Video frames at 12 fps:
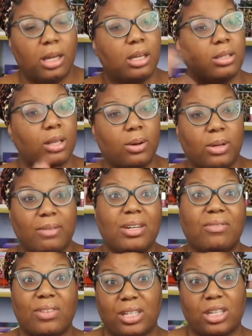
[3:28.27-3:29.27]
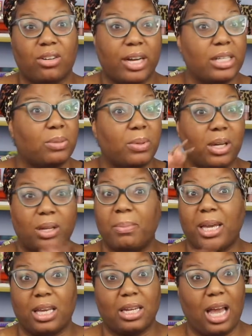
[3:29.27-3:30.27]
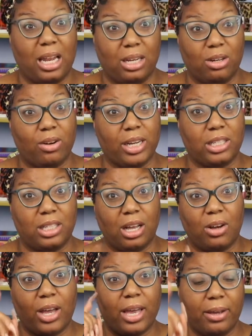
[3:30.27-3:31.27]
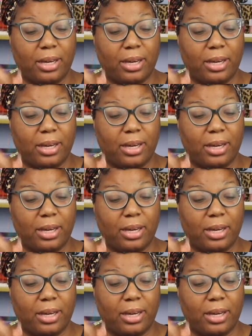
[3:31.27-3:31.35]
So even if it look crazy, we're gonna make it not look crazy, okay?